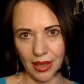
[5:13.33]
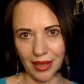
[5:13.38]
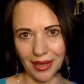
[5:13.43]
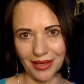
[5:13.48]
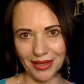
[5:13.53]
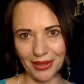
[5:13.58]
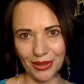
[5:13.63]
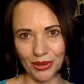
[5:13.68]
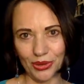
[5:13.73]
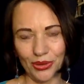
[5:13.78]

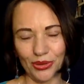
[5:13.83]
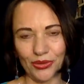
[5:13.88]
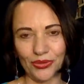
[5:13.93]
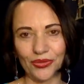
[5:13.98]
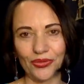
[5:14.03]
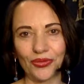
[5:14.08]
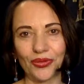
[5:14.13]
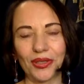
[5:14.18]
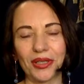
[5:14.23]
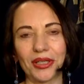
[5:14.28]
kind of
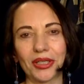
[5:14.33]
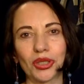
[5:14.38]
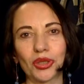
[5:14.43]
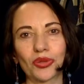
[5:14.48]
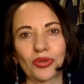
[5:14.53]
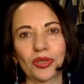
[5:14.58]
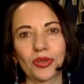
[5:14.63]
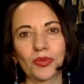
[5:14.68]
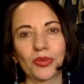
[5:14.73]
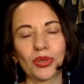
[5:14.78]

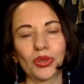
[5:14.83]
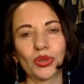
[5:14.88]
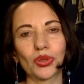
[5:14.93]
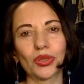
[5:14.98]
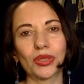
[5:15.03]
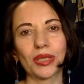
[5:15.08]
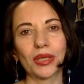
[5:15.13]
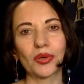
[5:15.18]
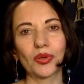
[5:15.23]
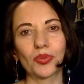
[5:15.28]
treatment or
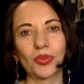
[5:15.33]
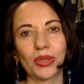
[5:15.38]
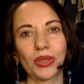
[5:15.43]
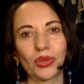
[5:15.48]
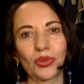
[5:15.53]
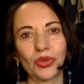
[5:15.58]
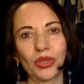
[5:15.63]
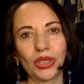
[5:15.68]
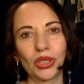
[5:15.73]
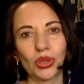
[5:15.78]
therapy,
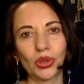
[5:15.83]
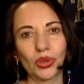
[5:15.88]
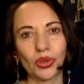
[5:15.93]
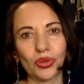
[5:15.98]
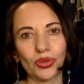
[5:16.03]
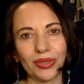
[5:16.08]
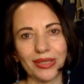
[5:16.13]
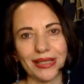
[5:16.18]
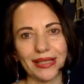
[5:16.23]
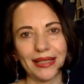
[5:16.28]
you need to
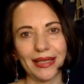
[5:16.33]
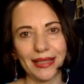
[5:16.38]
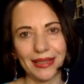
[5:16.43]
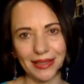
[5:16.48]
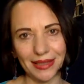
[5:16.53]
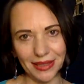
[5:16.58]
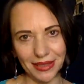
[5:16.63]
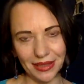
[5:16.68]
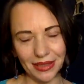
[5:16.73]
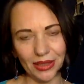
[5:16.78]

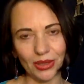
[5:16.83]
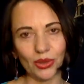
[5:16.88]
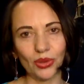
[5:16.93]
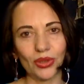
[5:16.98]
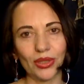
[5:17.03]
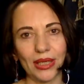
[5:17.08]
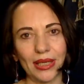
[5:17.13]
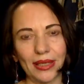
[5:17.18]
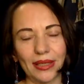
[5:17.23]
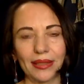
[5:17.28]
translate it into
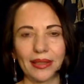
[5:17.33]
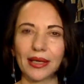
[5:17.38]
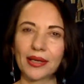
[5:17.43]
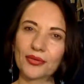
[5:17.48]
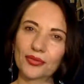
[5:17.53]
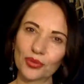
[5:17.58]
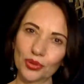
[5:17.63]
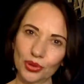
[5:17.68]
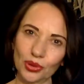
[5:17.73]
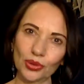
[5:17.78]
your daily
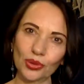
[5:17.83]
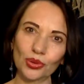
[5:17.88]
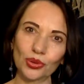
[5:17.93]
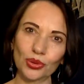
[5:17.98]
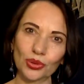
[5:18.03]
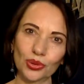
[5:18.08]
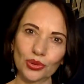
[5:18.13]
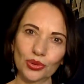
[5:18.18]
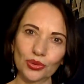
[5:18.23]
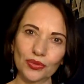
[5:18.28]
life. What you're
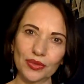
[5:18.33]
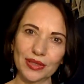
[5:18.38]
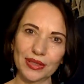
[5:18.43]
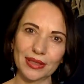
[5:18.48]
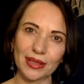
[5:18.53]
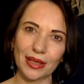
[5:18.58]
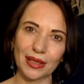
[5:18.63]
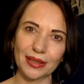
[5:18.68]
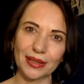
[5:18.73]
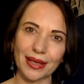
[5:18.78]
going to do with
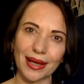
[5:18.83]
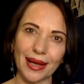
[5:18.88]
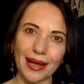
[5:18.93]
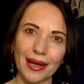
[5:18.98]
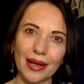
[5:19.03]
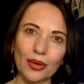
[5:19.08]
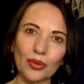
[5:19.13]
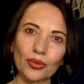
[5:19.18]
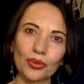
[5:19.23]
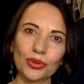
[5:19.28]
that?
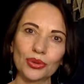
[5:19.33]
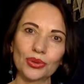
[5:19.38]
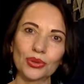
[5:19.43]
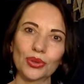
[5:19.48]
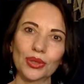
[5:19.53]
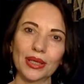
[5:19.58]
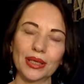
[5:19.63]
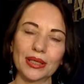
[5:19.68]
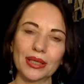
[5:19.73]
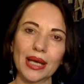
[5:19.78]
How you
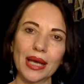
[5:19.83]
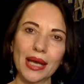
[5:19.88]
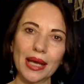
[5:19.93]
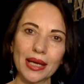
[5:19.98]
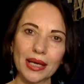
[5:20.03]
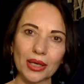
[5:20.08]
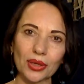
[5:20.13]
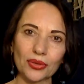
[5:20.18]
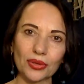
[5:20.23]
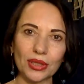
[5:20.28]
can
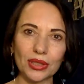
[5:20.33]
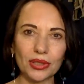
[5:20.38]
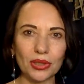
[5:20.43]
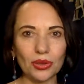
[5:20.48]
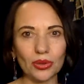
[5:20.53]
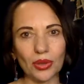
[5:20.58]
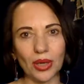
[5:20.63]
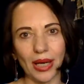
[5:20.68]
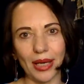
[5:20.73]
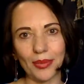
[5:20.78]
create
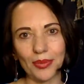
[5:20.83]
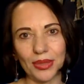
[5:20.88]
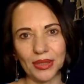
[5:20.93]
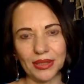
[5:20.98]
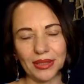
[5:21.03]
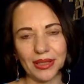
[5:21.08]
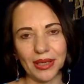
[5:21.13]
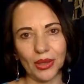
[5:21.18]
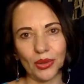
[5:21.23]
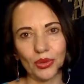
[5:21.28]
new
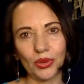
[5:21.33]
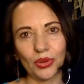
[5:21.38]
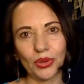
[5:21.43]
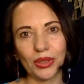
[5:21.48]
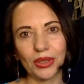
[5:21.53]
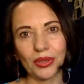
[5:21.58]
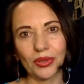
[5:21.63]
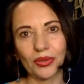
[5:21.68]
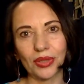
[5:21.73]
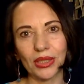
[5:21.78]
habits, how you
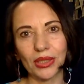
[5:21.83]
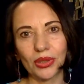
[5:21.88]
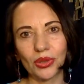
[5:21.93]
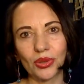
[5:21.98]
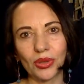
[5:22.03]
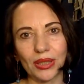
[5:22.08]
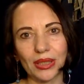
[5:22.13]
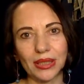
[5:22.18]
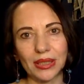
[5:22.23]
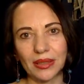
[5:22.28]
can create
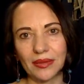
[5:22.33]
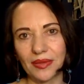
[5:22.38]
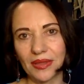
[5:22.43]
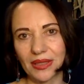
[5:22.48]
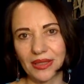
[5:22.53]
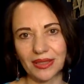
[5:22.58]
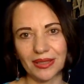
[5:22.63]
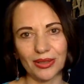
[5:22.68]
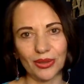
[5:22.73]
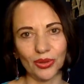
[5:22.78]
new
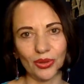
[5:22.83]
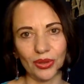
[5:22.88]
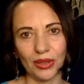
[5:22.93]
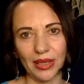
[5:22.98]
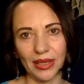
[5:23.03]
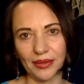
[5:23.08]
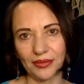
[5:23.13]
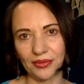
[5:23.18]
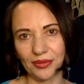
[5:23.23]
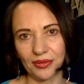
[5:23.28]
activities in your
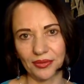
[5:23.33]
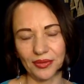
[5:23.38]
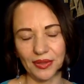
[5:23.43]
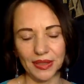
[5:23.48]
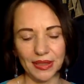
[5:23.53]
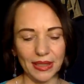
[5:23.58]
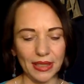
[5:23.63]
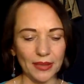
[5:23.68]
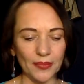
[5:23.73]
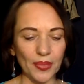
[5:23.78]
life with
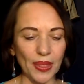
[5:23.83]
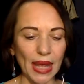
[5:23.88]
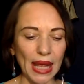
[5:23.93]
that.